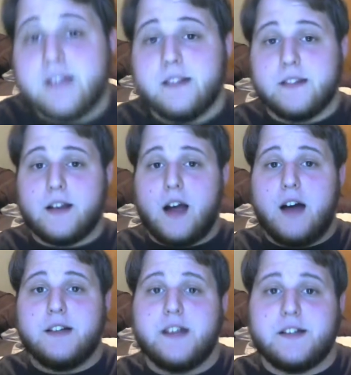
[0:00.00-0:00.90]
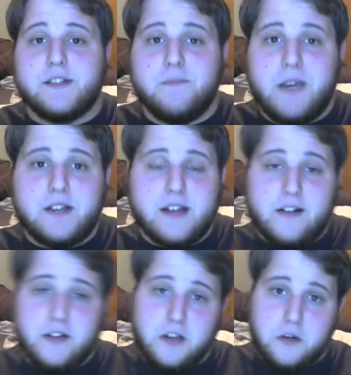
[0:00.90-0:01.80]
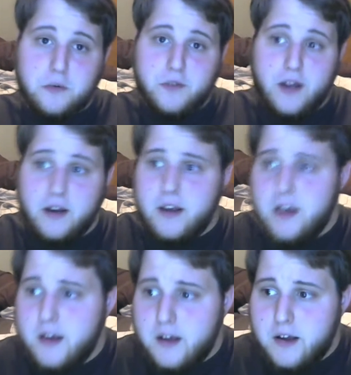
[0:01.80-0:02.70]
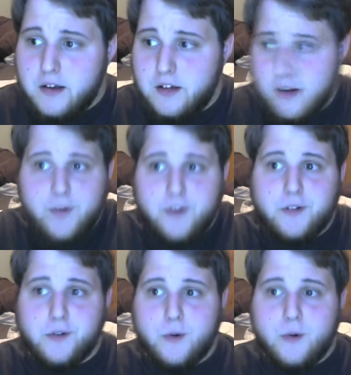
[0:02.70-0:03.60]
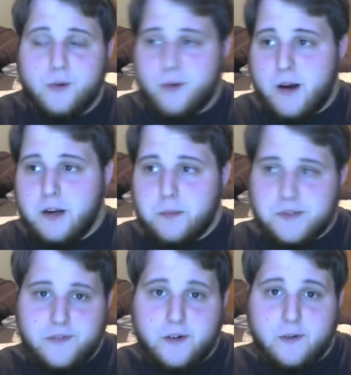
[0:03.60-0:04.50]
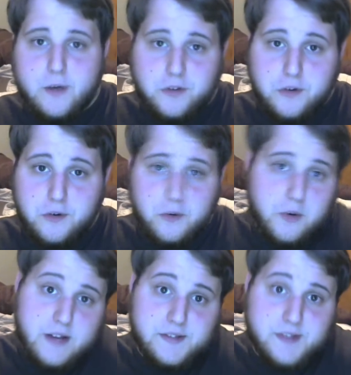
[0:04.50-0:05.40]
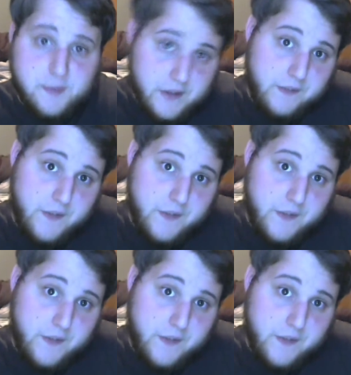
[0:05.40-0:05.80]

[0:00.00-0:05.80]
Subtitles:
in the context of me telling you that Guillermo del Toro's writing Pacific Rim 2. It's something